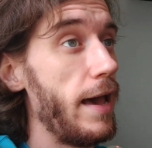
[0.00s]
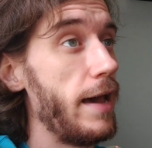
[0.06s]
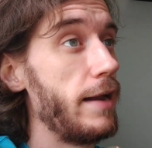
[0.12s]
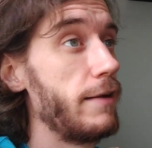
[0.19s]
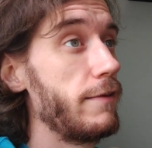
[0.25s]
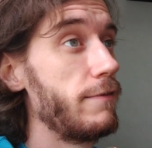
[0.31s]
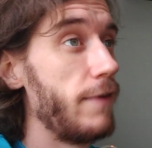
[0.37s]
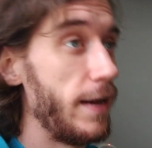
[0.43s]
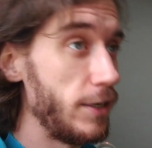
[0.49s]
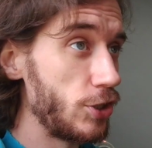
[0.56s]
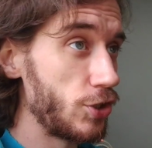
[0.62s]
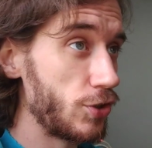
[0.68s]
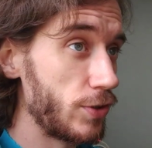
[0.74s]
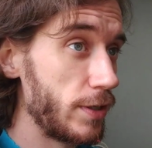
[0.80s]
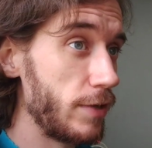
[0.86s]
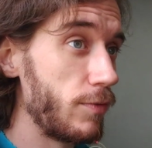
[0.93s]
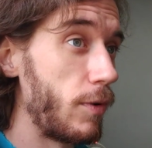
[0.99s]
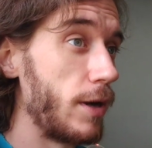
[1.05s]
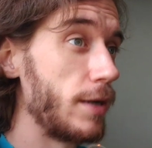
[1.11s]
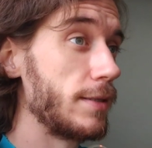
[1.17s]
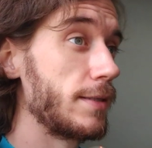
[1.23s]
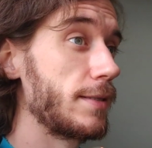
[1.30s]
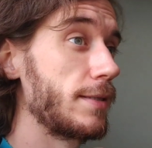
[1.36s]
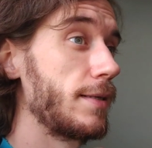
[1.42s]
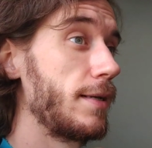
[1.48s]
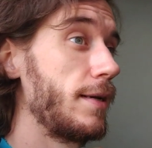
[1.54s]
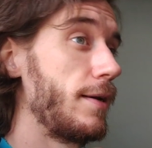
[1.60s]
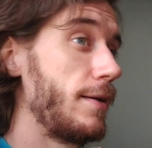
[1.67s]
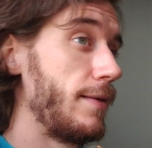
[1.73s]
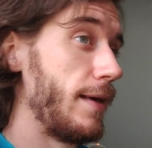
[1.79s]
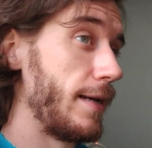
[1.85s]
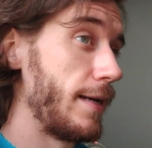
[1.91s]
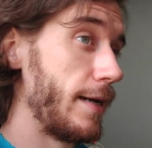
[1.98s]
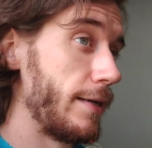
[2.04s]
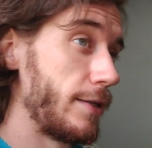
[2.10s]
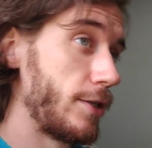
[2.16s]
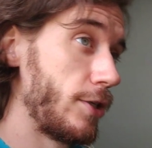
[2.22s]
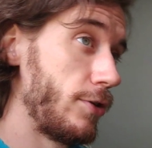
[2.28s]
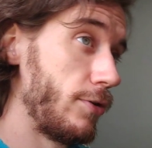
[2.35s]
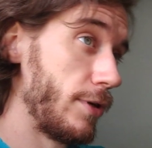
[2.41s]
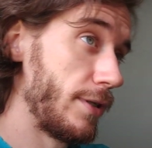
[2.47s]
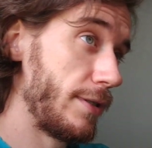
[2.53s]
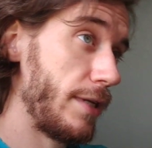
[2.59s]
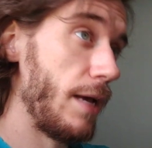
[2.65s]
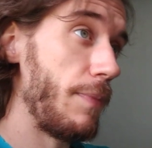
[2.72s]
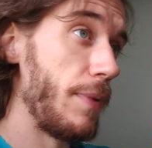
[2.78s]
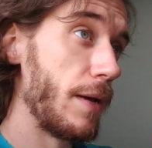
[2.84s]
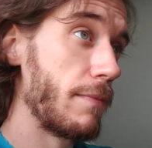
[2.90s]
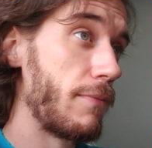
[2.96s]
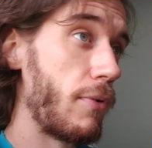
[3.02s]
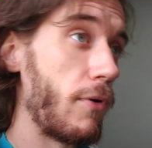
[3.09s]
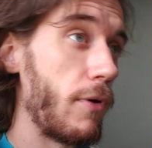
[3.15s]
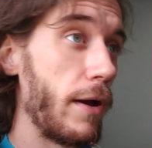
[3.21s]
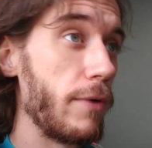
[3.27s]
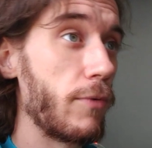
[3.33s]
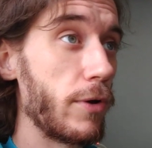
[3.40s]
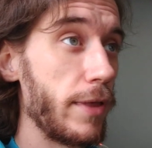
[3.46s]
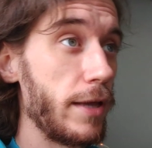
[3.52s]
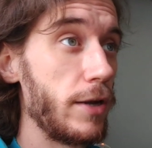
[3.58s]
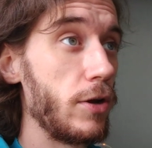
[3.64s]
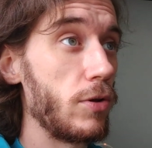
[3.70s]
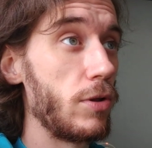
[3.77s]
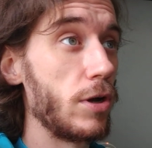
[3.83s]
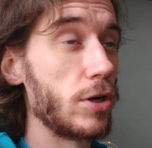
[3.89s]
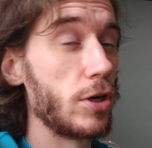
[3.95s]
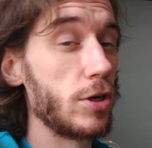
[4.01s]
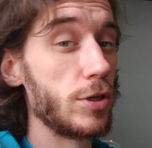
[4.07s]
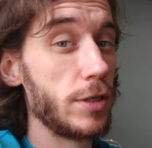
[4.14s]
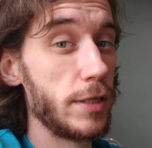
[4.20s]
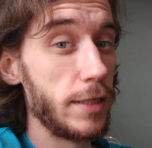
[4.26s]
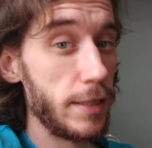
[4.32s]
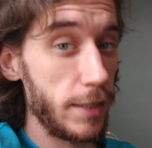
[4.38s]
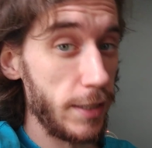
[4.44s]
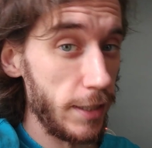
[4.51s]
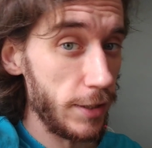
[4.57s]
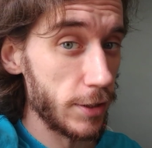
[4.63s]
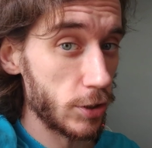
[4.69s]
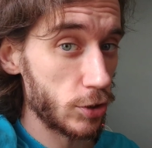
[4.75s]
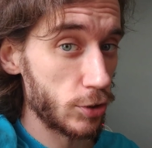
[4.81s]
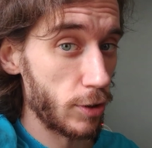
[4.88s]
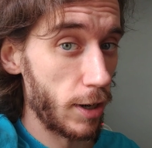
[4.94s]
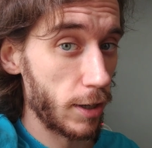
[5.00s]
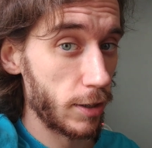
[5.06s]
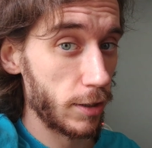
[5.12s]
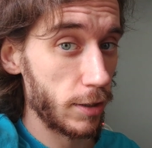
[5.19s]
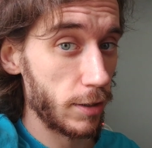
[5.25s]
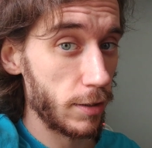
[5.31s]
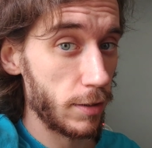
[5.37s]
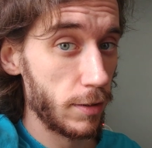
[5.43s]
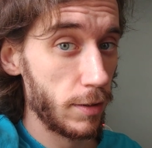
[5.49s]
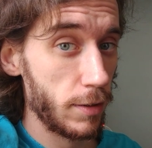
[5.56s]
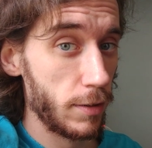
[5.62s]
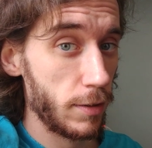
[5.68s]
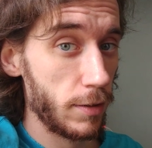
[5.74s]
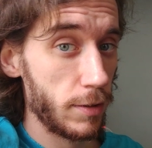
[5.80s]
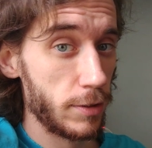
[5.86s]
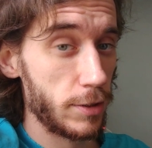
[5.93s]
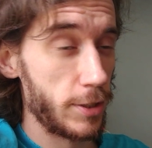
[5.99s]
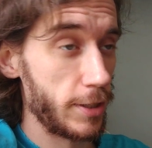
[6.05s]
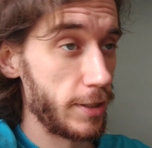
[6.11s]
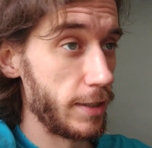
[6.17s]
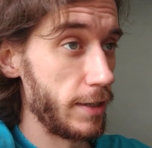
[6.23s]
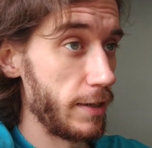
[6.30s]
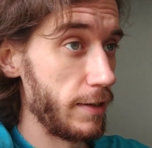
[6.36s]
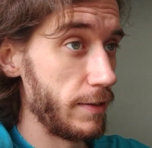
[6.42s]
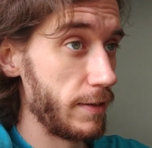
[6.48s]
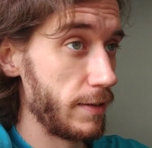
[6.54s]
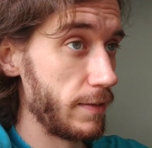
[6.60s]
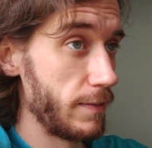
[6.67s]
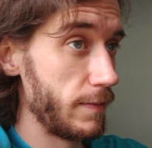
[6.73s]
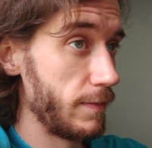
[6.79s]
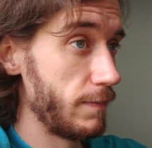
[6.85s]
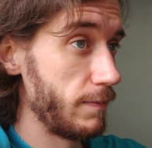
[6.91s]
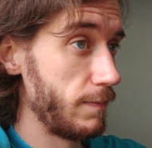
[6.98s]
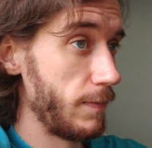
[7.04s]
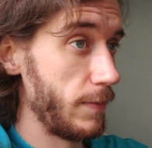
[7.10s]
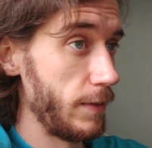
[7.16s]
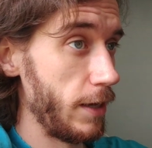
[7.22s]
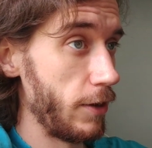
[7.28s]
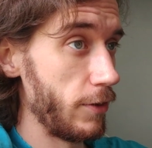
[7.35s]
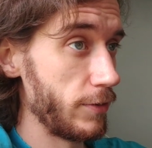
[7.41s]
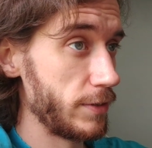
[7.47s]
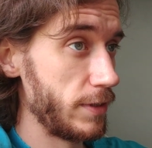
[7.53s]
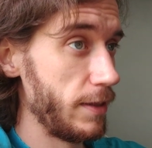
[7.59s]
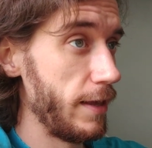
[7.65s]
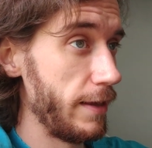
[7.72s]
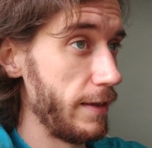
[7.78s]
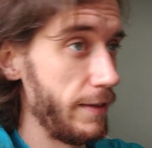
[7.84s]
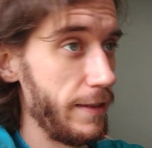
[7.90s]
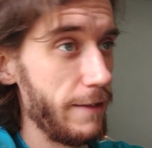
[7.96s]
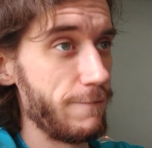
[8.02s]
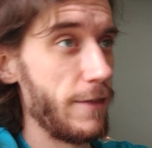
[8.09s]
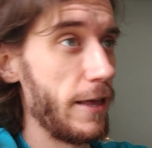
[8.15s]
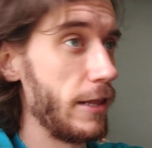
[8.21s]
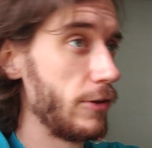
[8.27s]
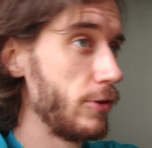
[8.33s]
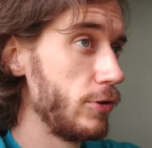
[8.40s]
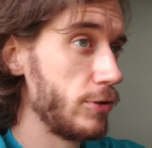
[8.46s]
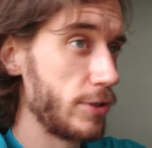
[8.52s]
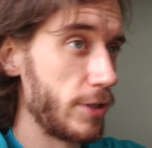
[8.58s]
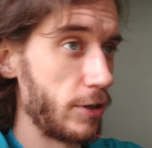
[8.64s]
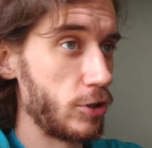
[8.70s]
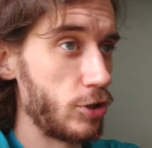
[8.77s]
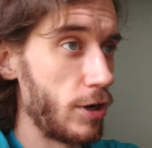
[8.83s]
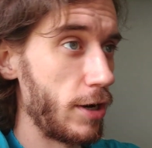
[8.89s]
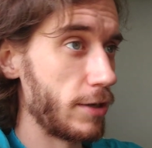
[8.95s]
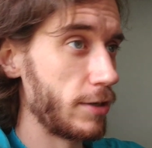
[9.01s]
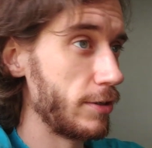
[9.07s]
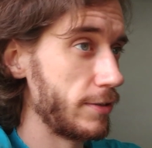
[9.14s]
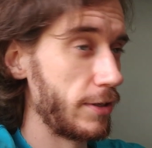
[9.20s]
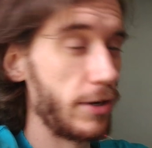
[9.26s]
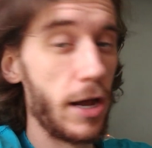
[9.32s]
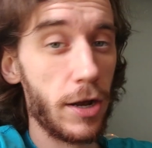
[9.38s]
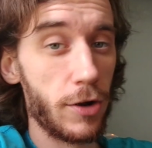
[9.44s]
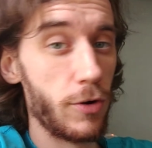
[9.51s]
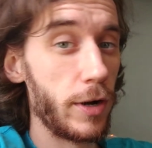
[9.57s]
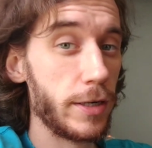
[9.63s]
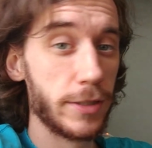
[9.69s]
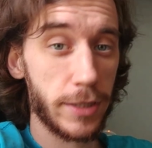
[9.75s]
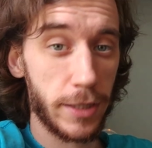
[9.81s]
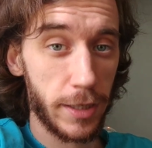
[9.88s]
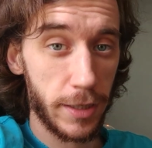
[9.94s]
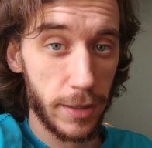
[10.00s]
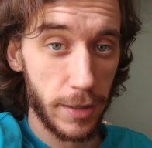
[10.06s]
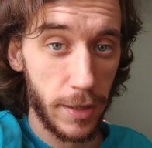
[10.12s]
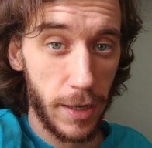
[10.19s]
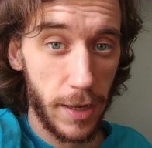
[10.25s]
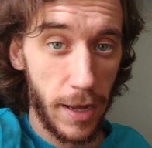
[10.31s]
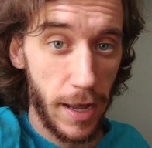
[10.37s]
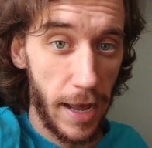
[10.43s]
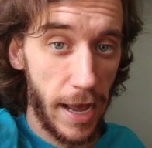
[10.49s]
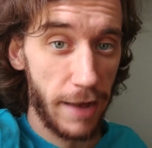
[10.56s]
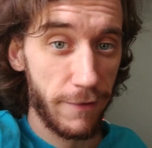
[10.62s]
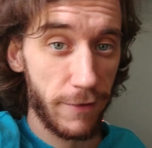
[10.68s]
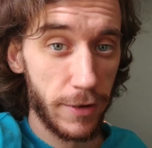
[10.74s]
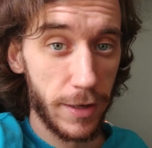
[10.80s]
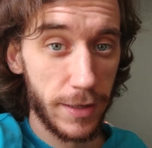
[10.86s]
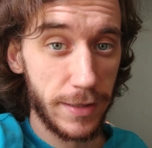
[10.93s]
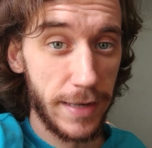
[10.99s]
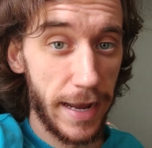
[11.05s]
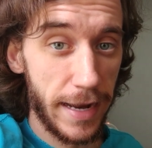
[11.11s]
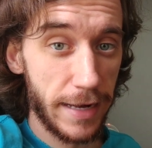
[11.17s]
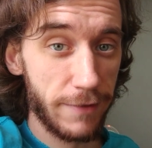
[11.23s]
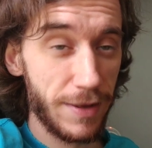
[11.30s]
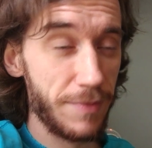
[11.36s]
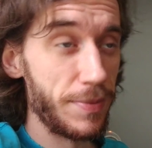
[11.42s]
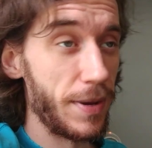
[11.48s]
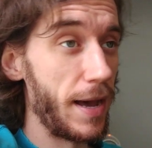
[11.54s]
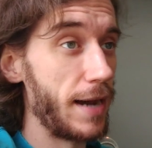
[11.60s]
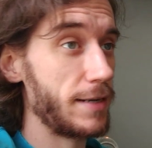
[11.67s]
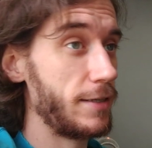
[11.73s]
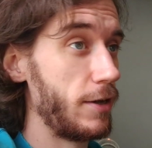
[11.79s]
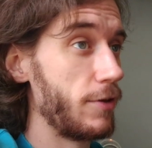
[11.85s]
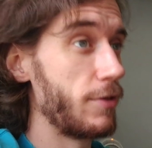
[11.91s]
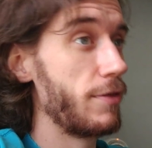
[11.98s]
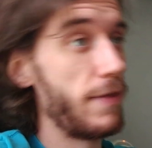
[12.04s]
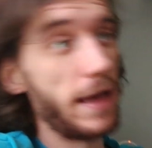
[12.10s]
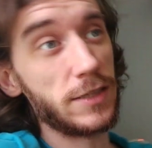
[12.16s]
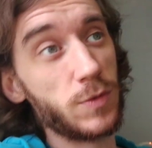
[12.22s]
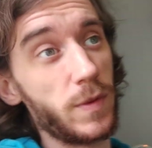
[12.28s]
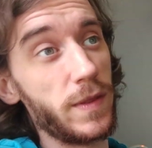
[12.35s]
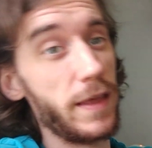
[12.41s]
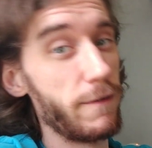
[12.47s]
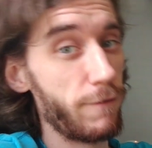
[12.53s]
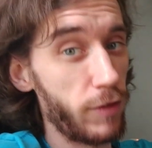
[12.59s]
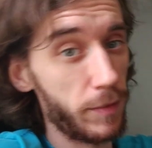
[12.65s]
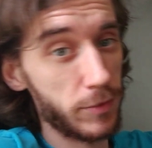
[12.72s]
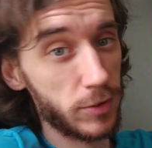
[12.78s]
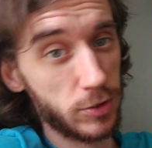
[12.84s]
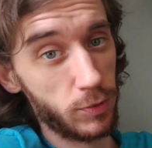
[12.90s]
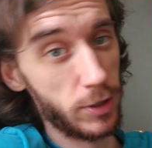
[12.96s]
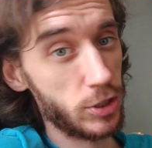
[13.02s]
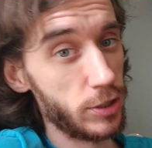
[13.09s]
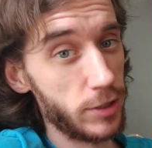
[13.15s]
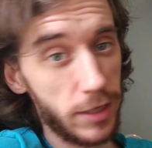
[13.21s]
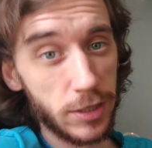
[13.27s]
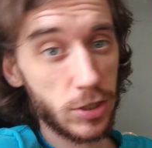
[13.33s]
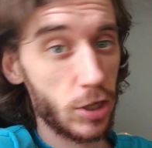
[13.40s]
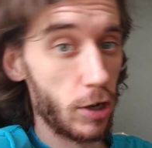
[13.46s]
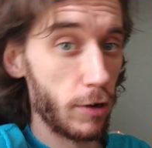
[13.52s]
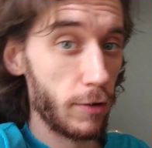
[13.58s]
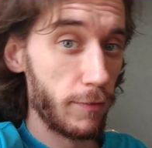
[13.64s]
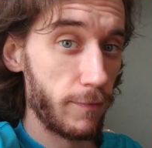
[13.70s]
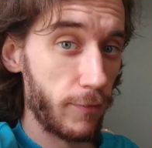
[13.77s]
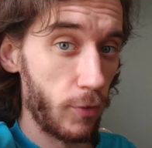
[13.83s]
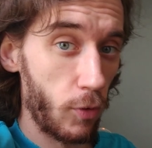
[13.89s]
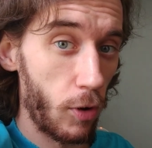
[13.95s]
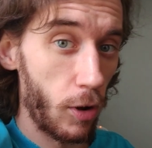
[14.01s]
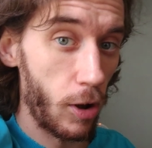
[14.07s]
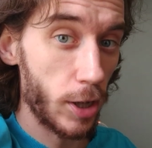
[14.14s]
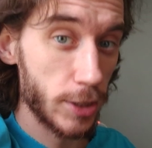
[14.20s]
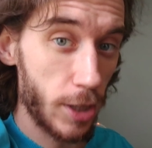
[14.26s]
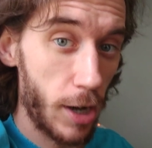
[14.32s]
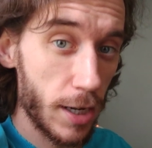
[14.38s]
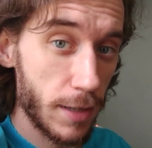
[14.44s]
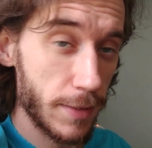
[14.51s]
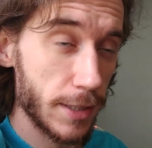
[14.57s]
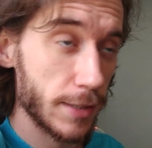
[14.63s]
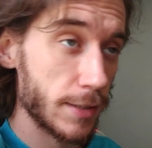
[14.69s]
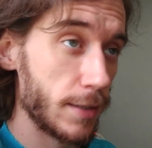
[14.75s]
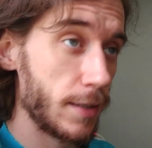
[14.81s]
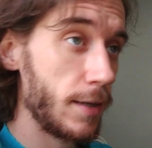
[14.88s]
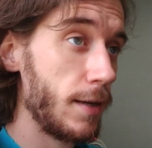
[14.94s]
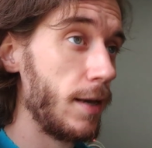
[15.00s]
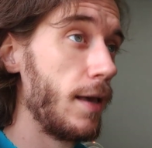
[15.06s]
And eventually, once they get to a tipping point where they no longer need the trucker to, that if they lose their truckers, they're not going to have a negative impact. That's when they flip the switch and they just go full autonomous.